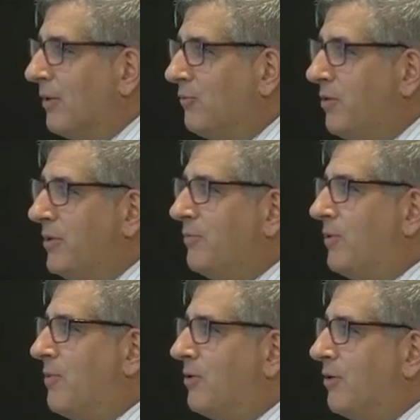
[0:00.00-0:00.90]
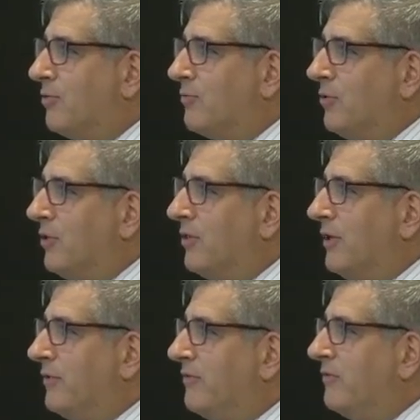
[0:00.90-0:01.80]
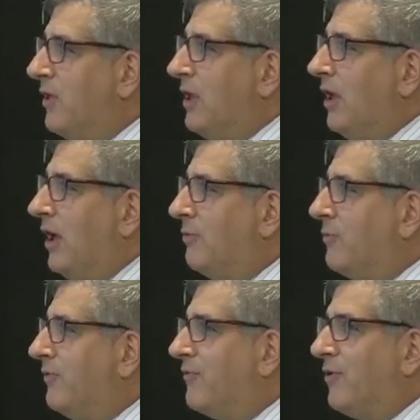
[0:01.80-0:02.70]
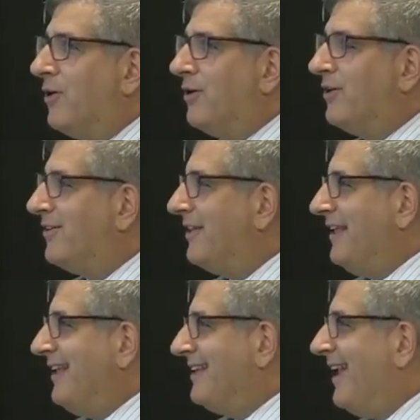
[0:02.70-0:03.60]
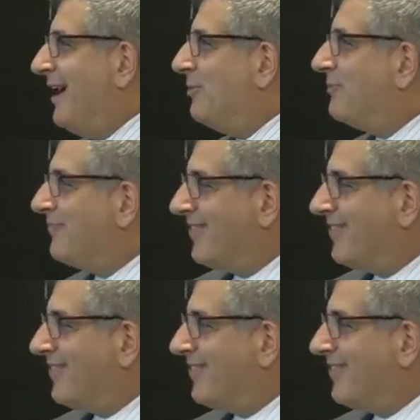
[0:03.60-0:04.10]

woman, we won't go through all of this, referred. Now,